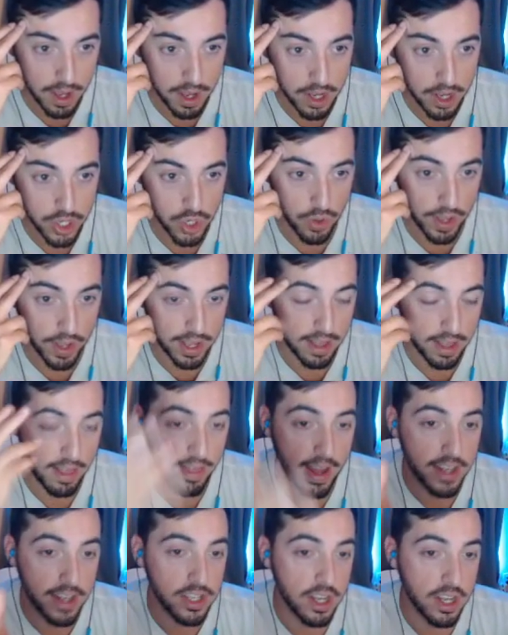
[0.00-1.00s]
so like
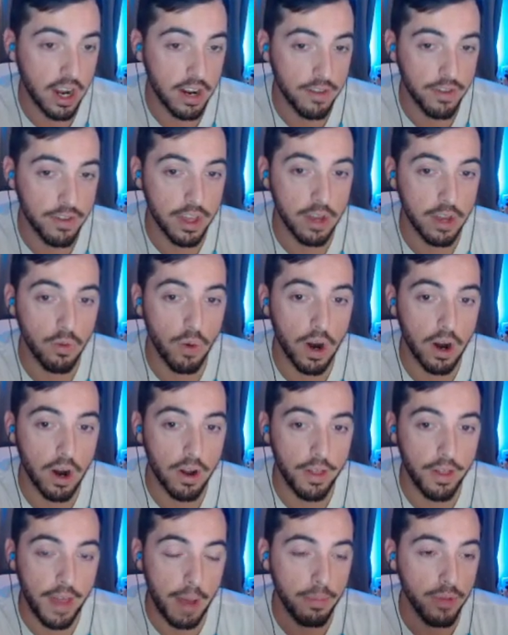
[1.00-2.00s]
that's the kind of thing where
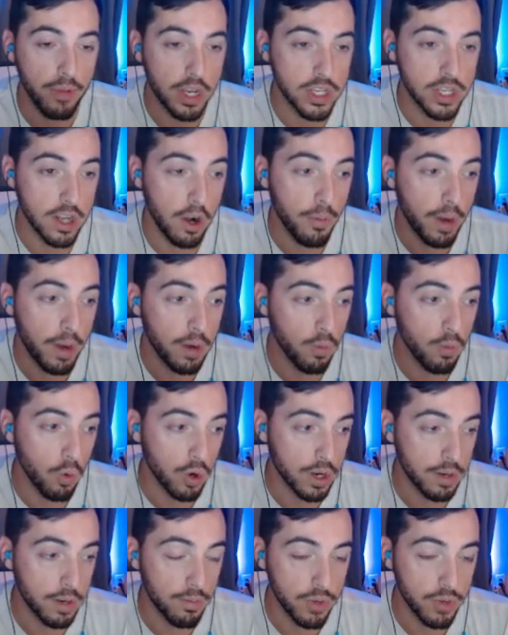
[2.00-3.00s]
that playstyle might
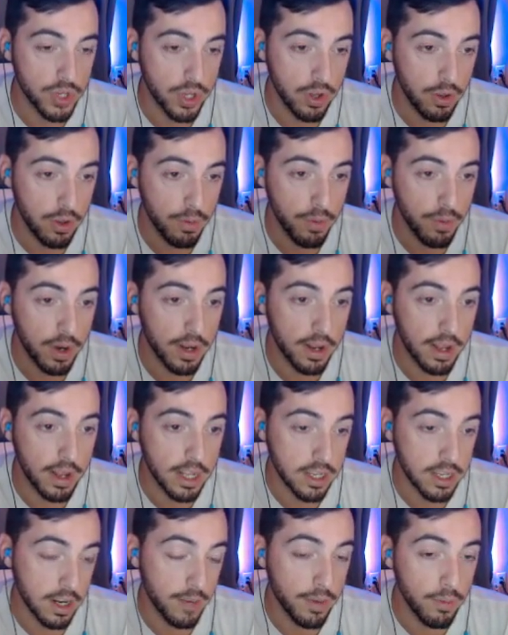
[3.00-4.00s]
work in Brazil, but
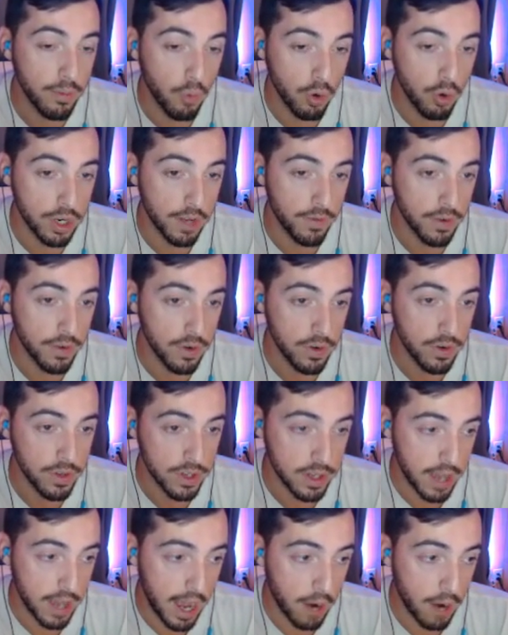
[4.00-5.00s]
it's going to be more
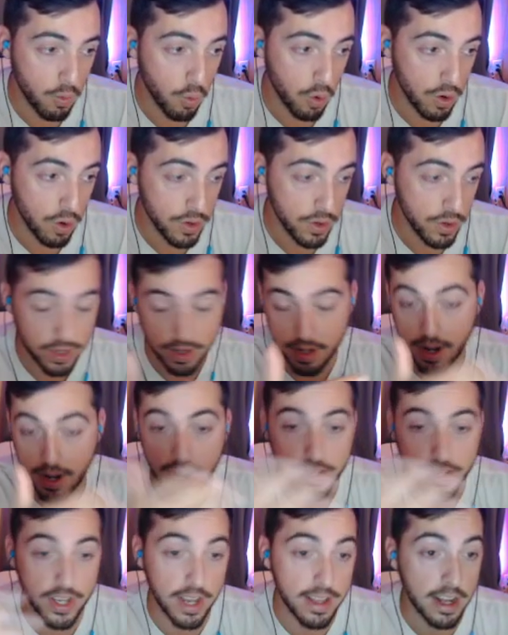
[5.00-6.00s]
difficult at Worlds.
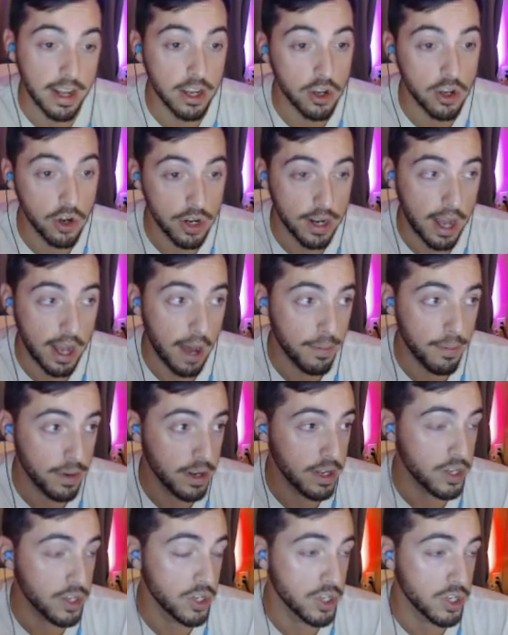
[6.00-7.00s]
Not saying that it couldn't happen;
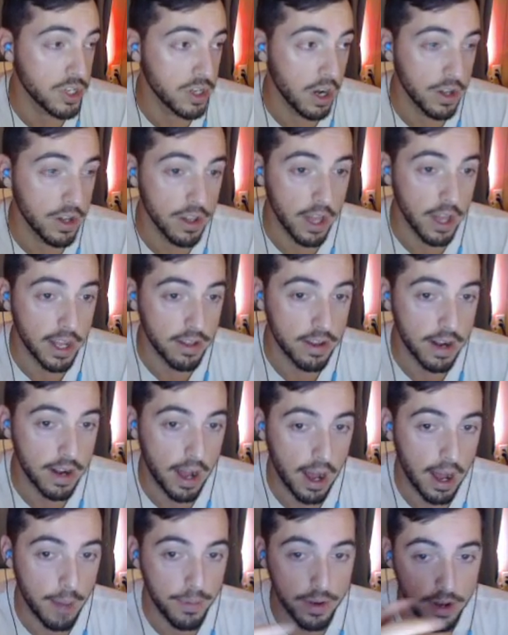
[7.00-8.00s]
it's just it's unlikely to
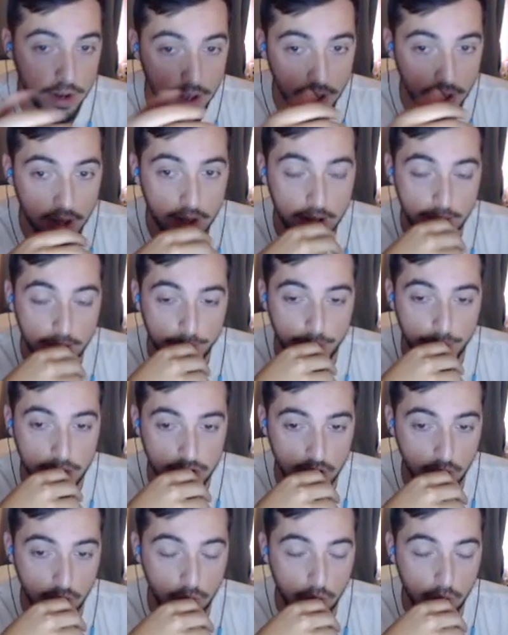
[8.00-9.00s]
happen,
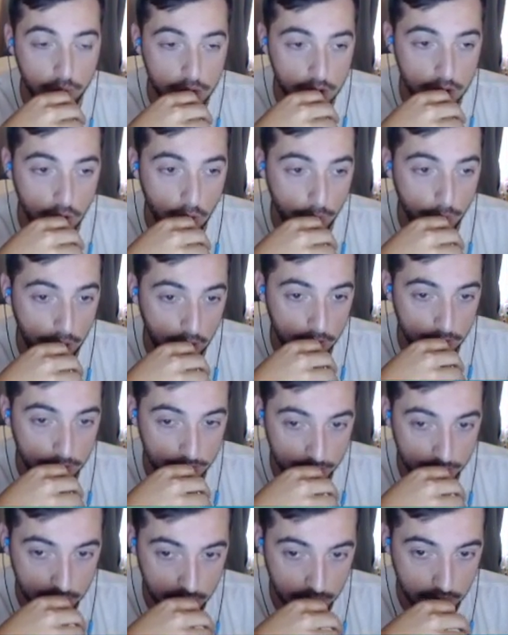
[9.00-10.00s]
based on what we know about
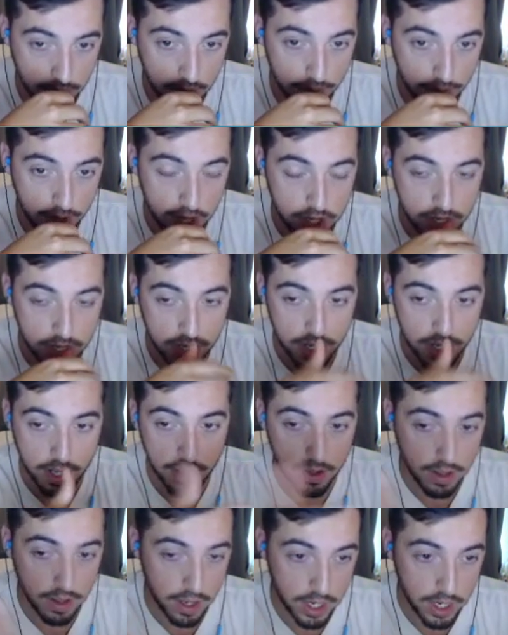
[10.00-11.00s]
League of Legends
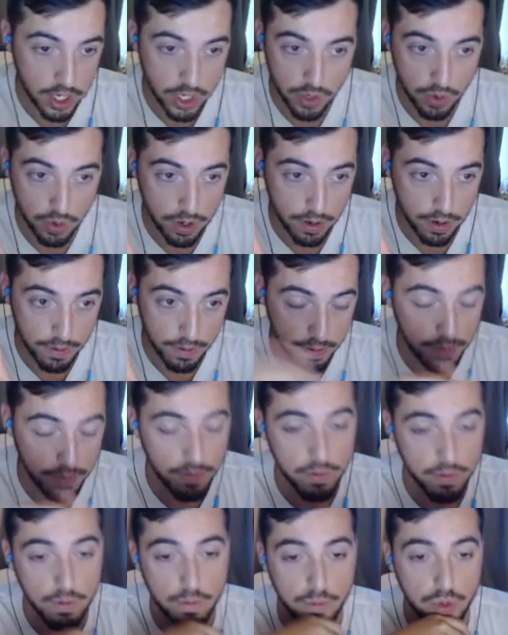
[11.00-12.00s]
and the history of
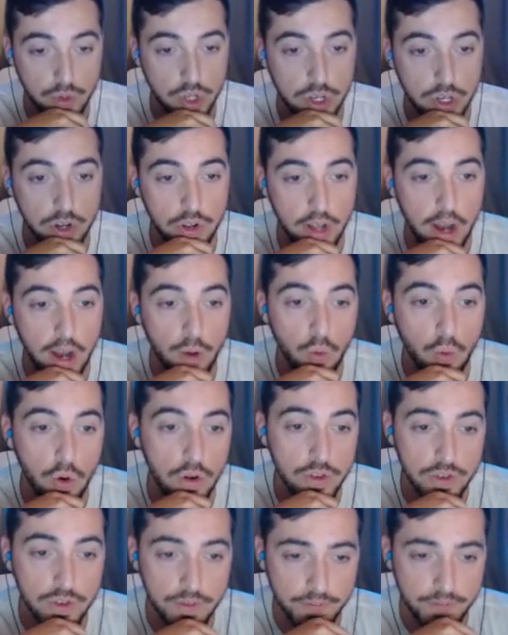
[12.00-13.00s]
Brazil at
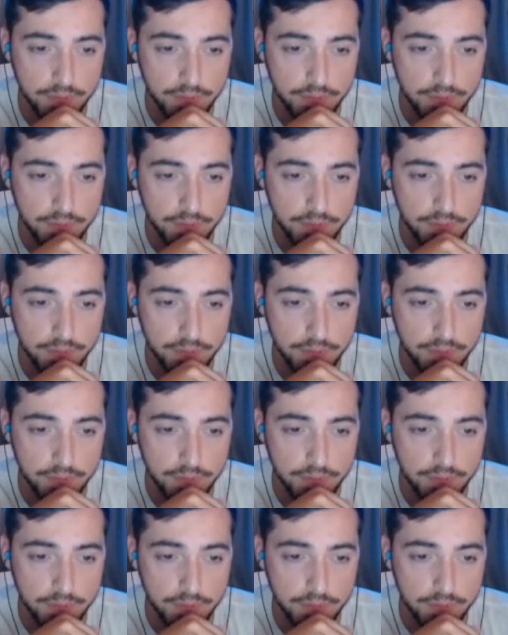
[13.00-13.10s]
Worlds.